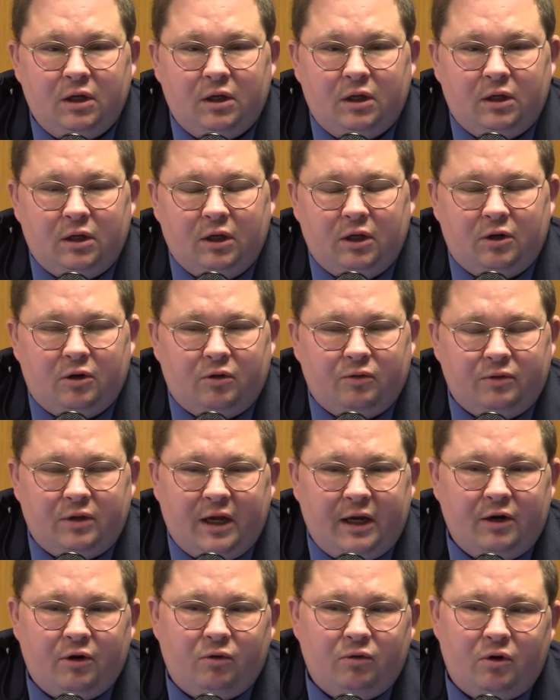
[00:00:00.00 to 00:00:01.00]
you know,
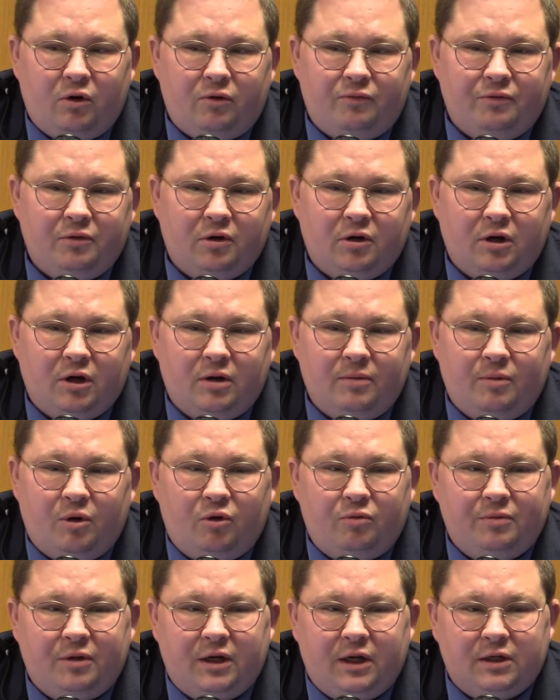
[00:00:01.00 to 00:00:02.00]
they don't know if they're going to come
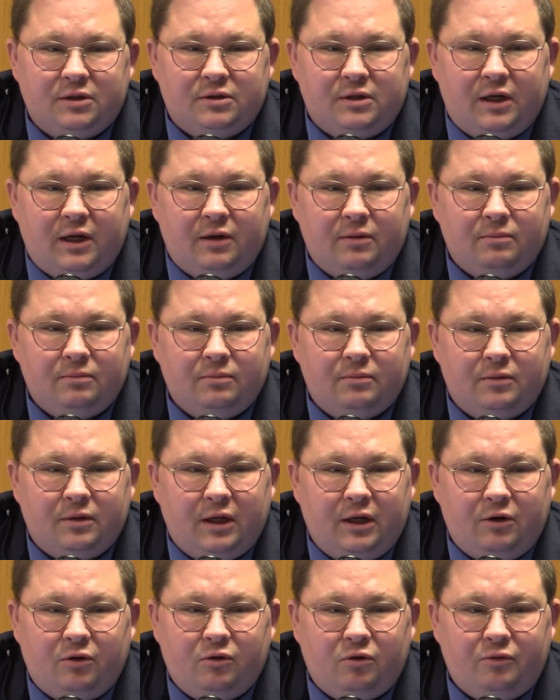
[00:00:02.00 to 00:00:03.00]
home the next day.
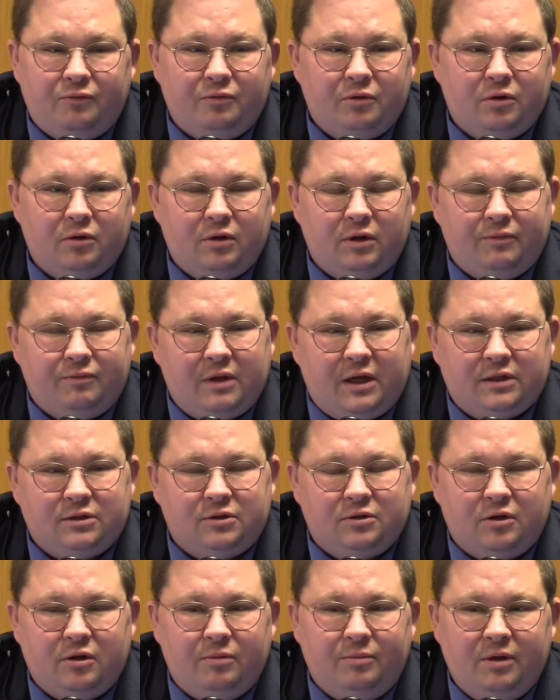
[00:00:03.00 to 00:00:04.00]
They don't know if
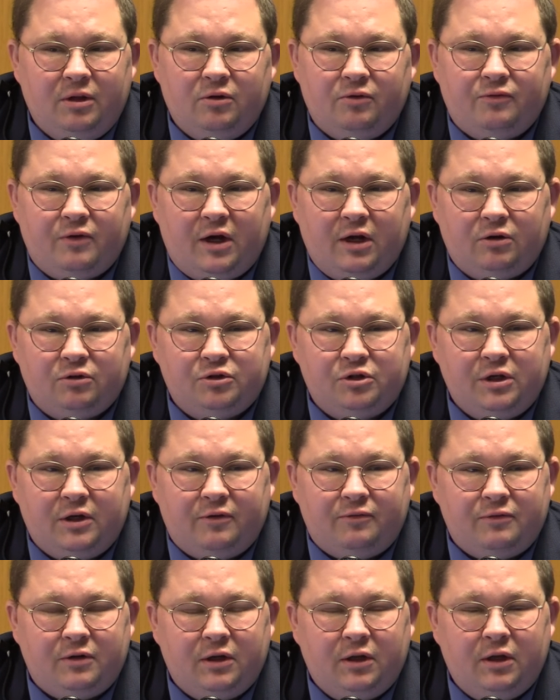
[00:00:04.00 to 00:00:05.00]
that's going to be their final
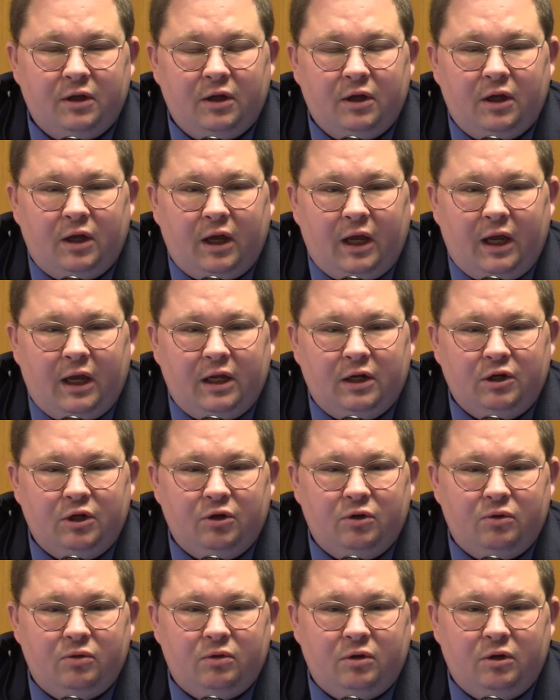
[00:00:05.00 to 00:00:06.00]
shift. And
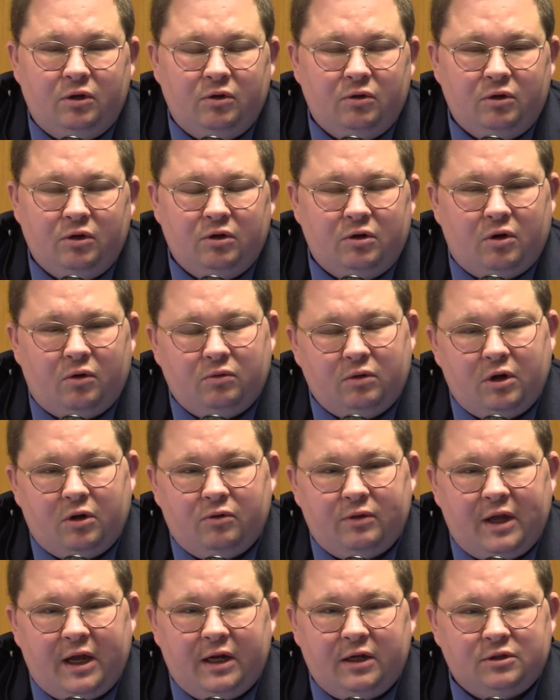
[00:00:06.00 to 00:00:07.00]
you don't
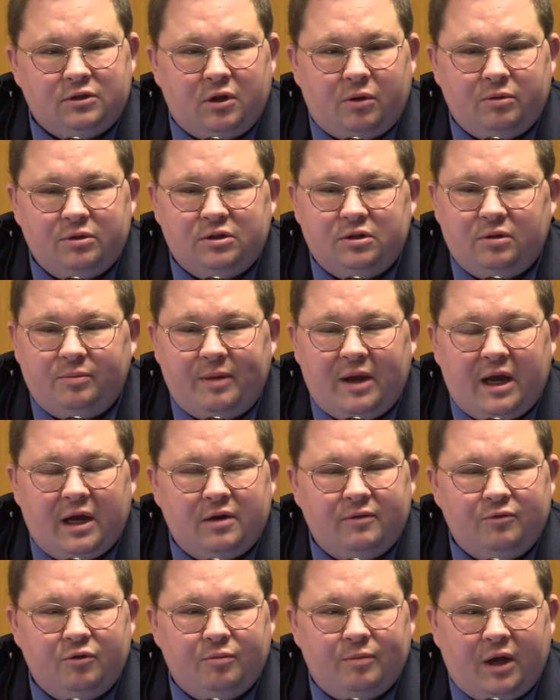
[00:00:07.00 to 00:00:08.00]
know that. It's always in the back
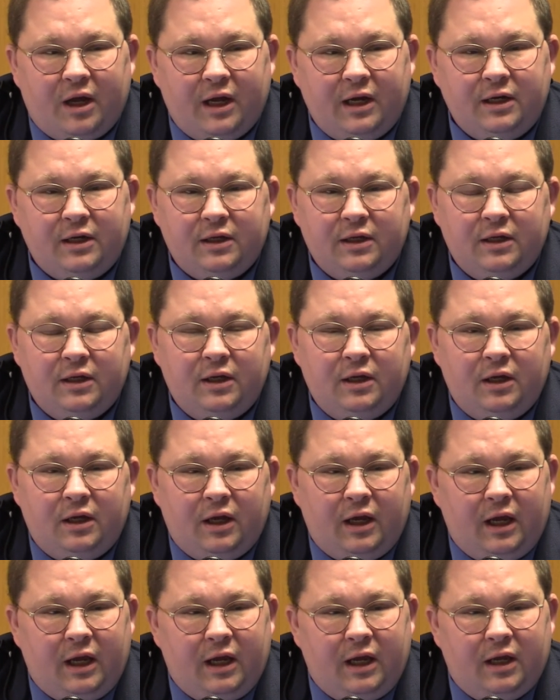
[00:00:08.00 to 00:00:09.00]
of your mind.
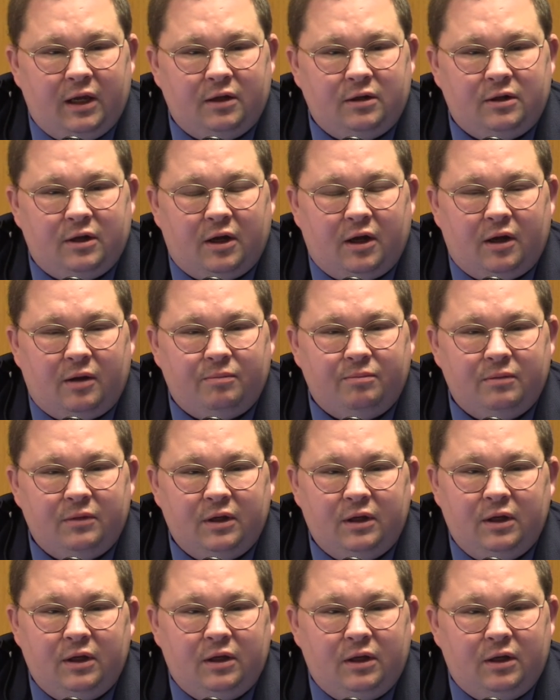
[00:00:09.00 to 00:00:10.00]
And
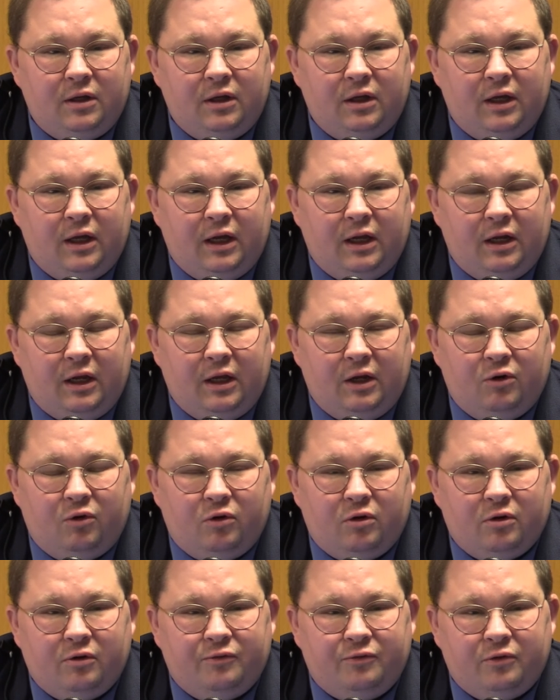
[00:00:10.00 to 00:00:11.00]
in
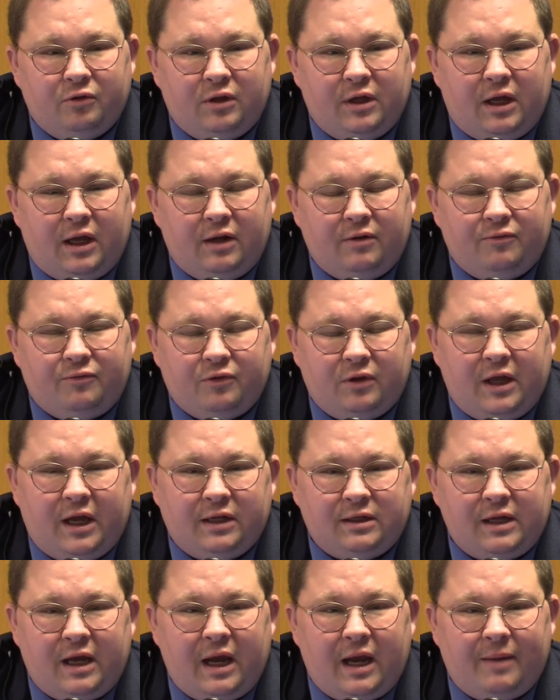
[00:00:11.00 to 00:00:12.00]
order for
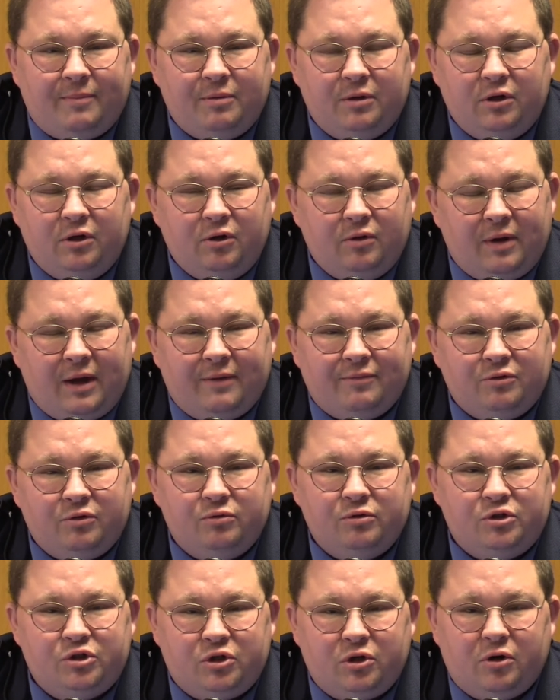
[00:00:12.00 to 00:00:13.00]
that to happen, you have
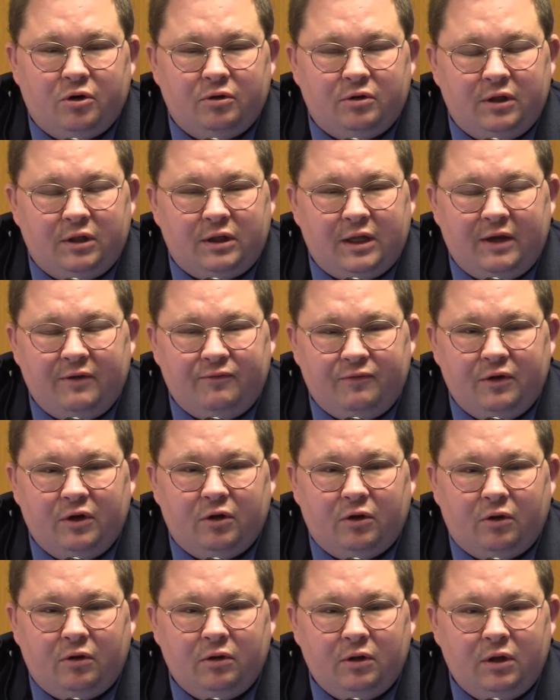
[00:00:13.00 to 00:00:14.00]
to ensure that they
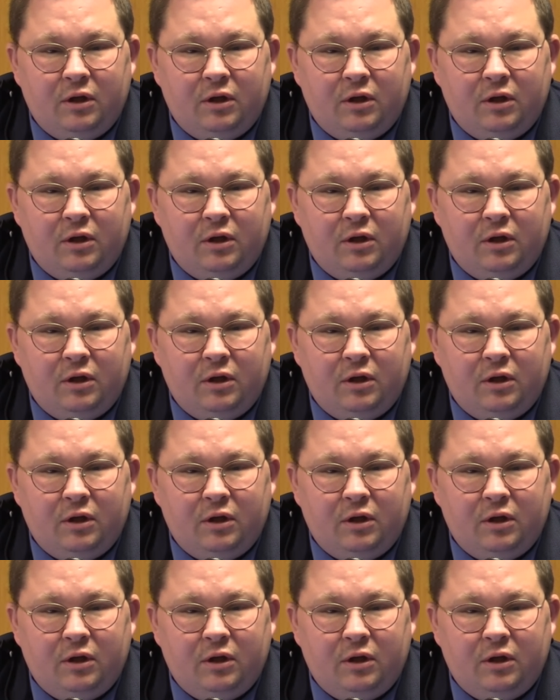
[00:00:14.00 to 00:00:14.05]
feel